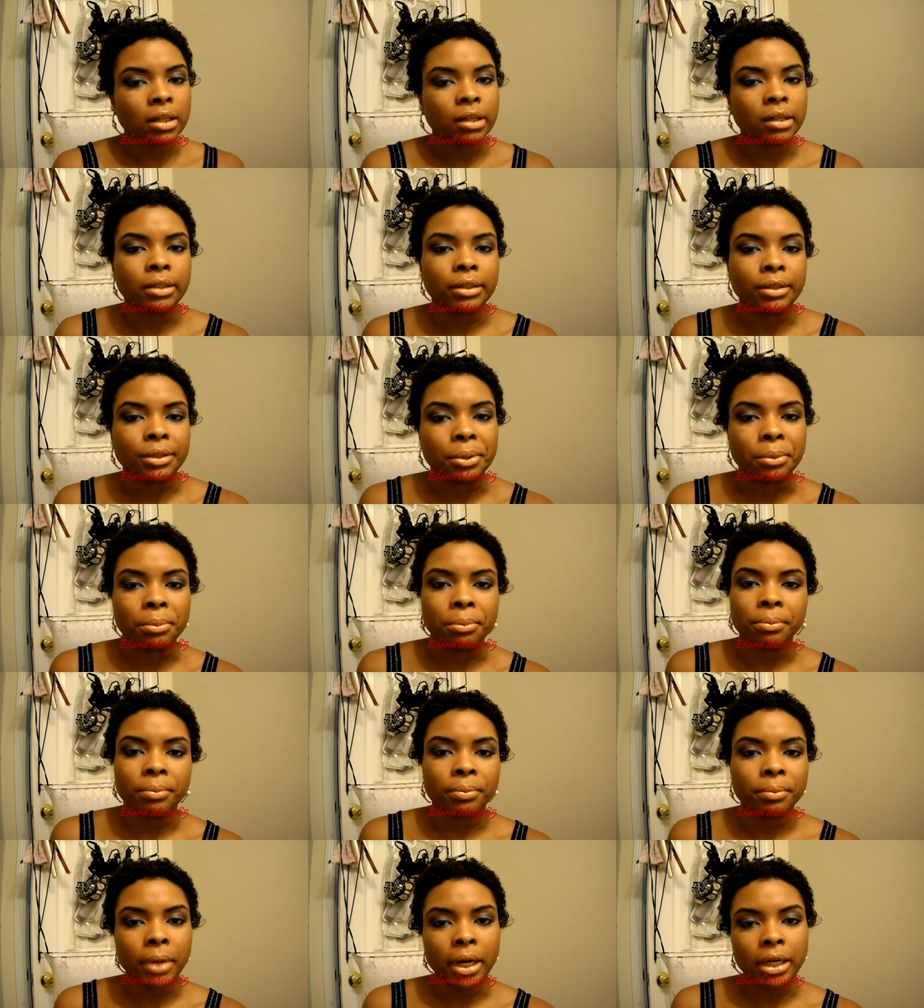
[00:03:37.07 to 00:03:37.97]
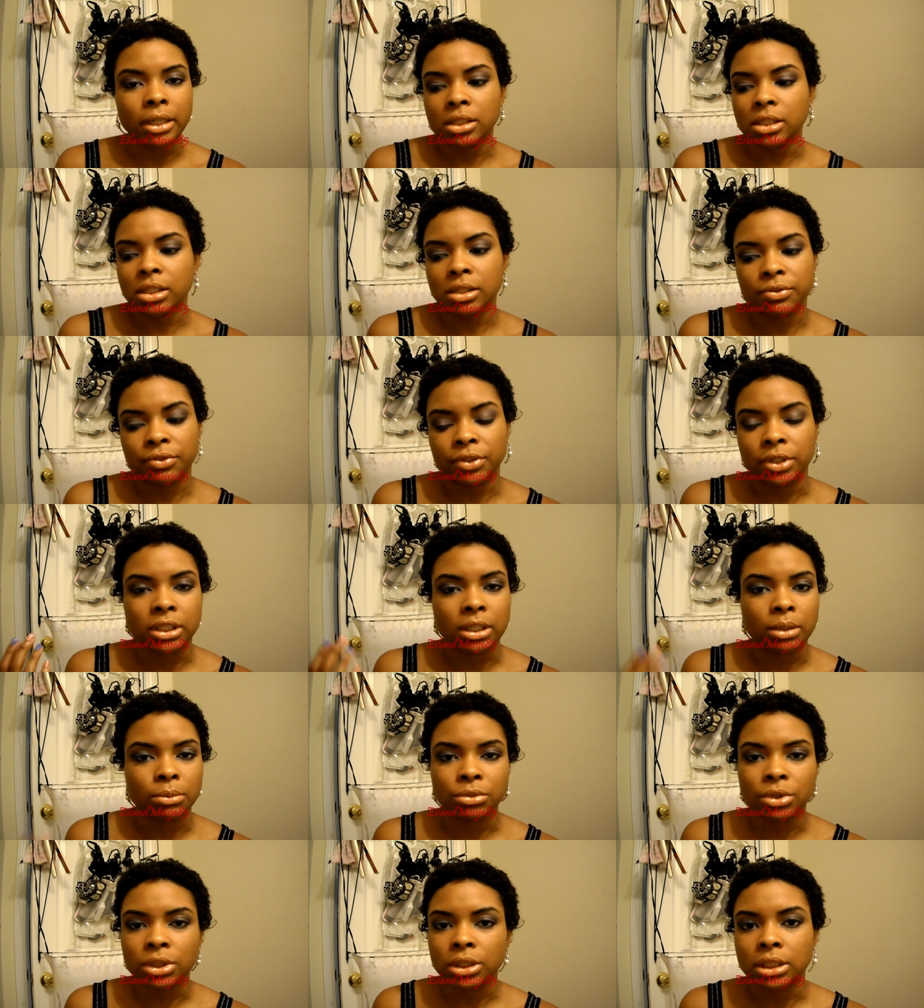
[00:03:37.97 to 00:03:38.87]
Um, I just, for
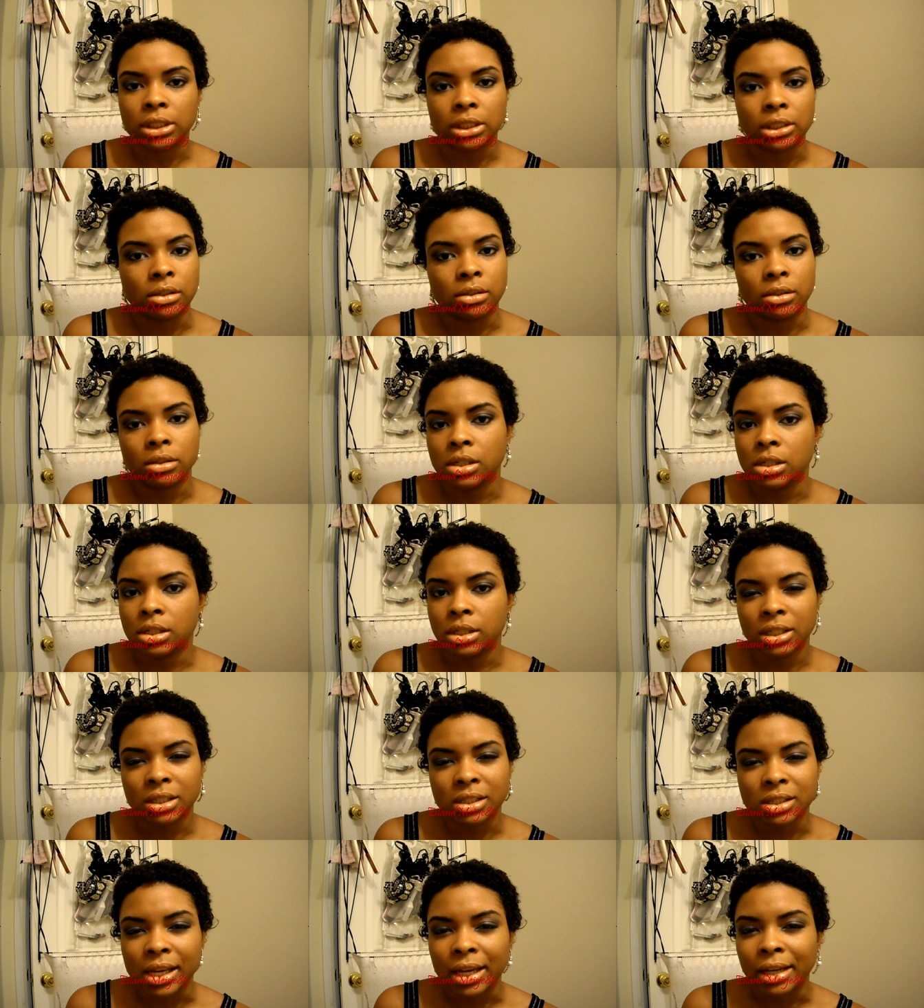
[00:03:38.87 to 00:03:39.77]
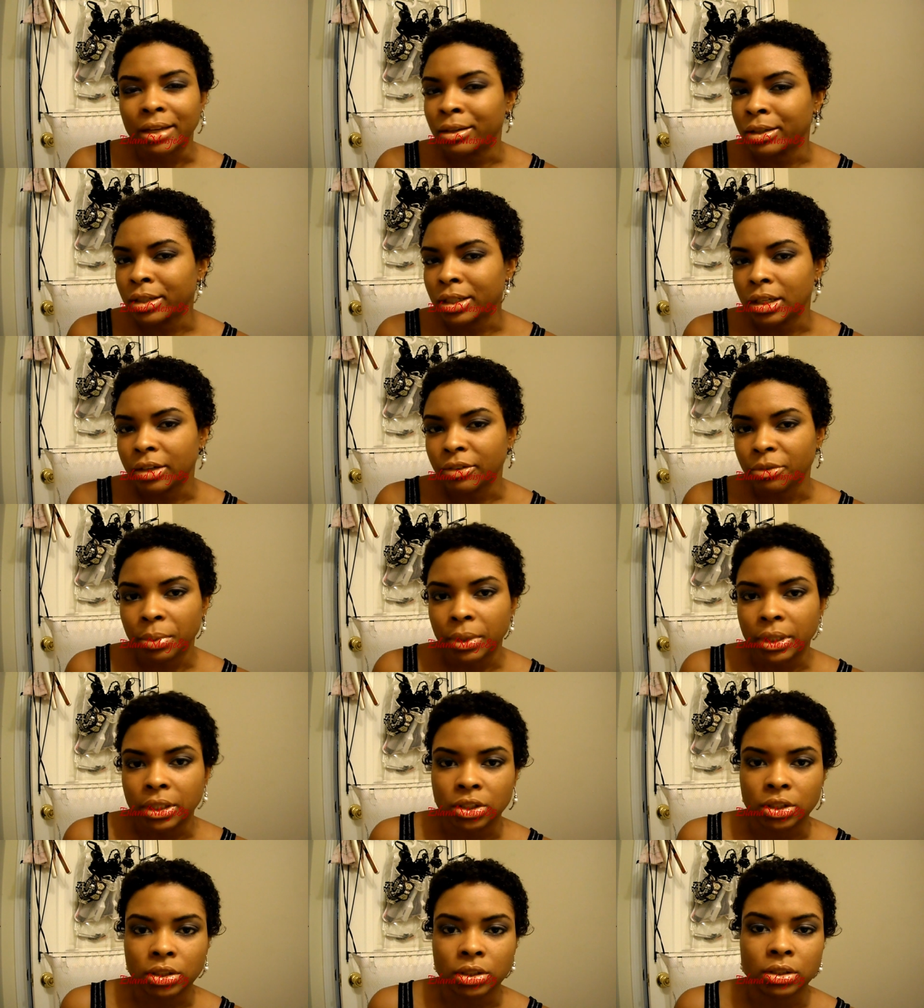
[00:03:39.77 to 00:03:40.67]
some reason, didn't take good enough
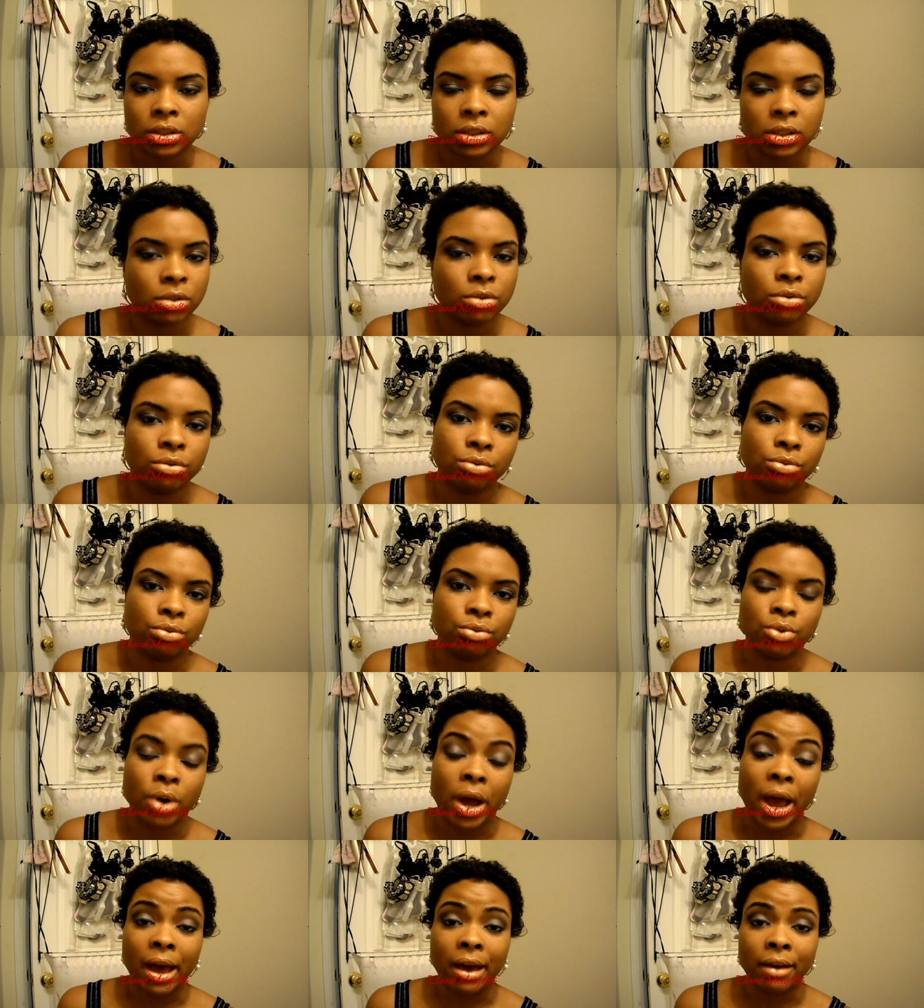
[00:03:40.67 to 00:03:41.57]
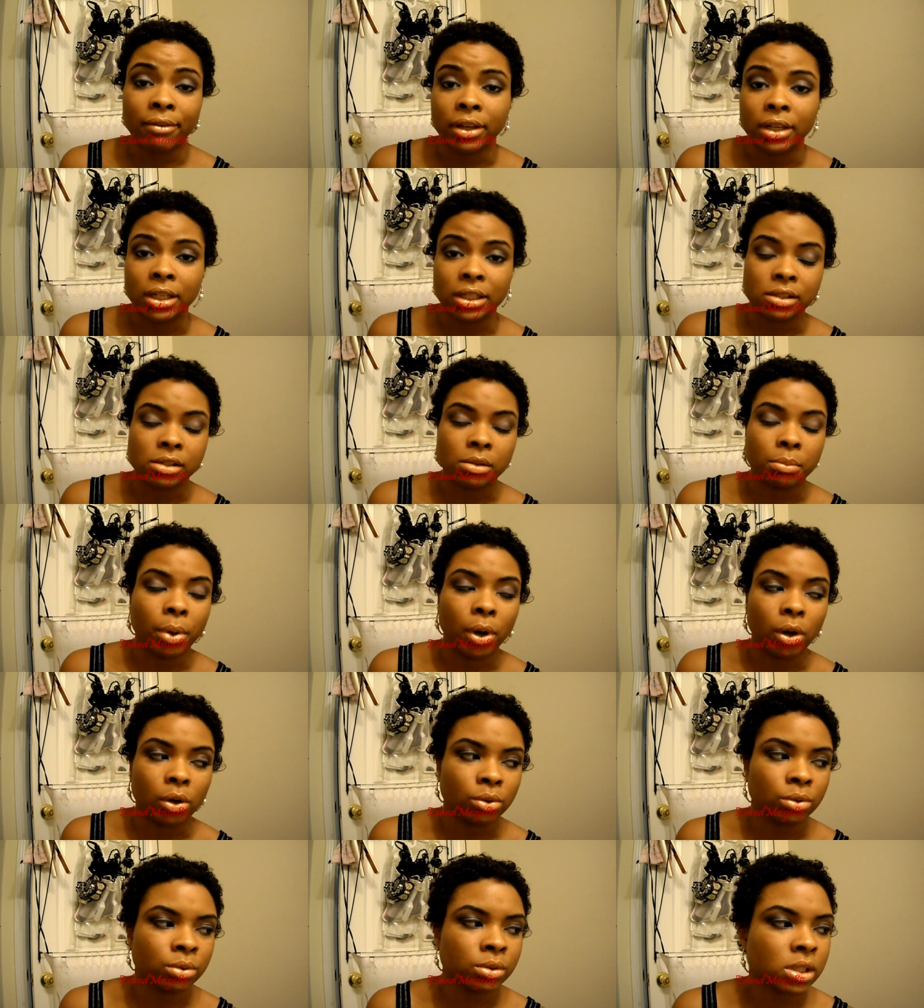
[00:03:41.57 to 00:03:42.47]
pictures to have any to
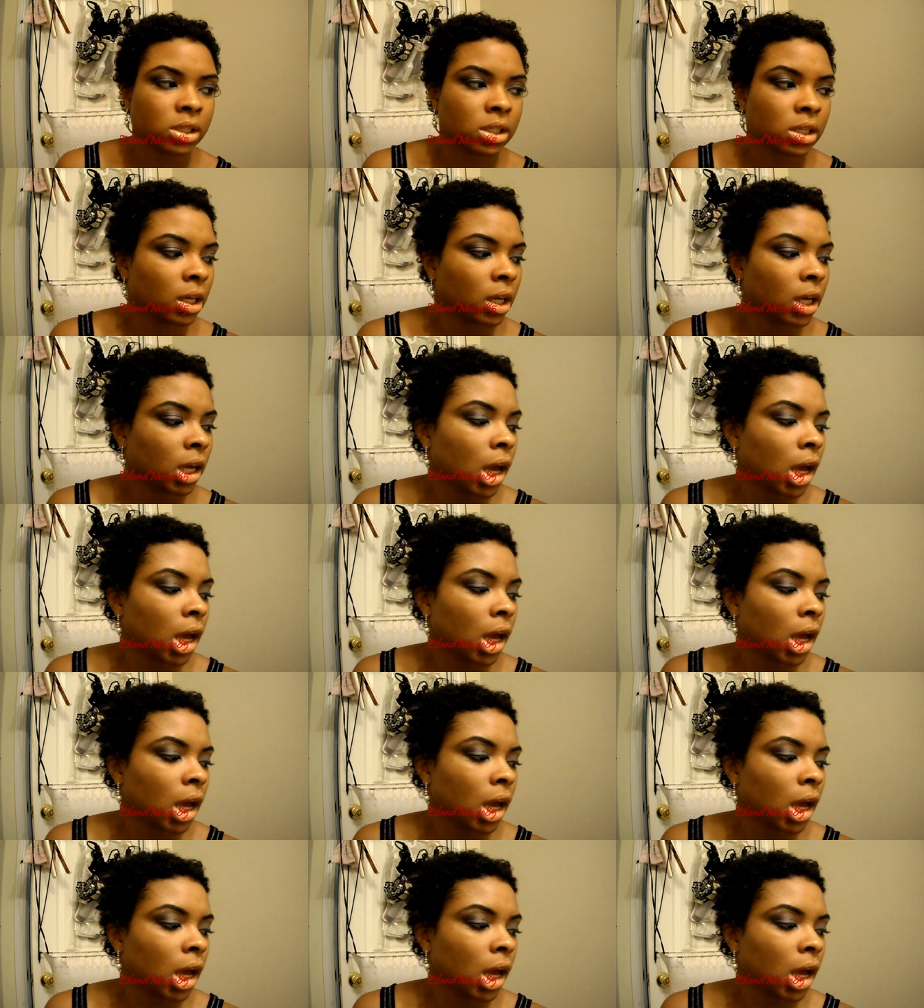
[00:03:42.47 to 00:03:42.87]
post.